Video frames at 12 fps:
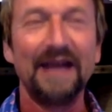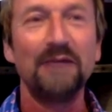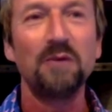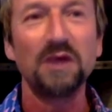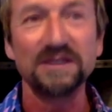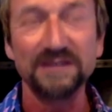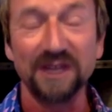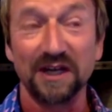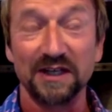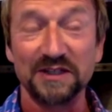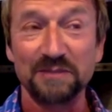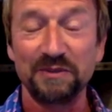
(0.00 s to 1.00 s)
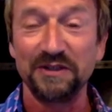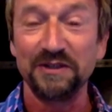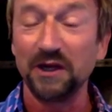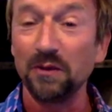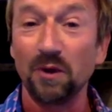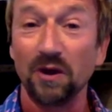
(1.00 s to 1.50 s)
It was nice, but you
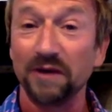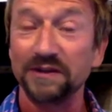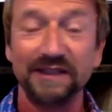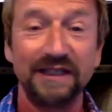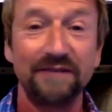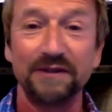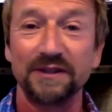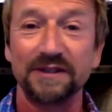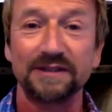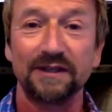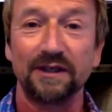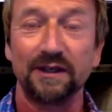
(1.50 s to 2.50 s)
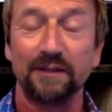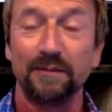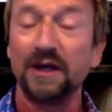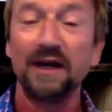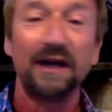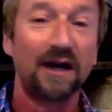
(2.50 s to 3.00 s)
know what? Even at the
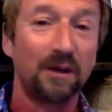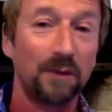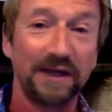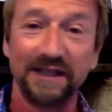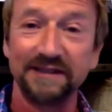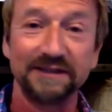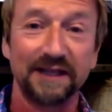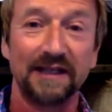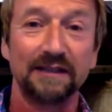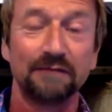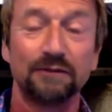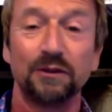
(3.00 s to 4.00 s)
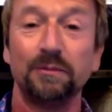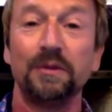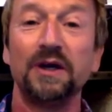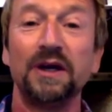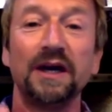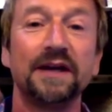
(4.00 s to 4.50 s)
time, I went into that little
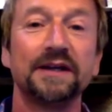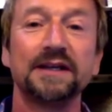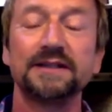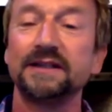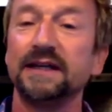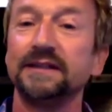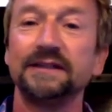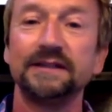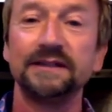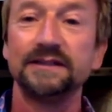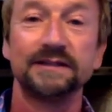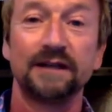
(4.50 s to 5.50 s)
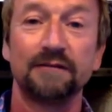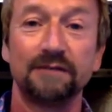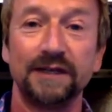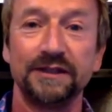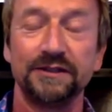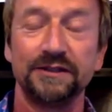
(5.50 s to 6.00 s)
room and I said, this is
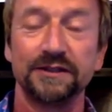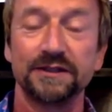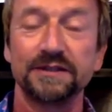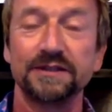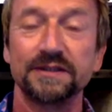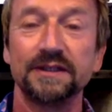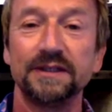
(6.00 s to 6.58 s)
outrageous.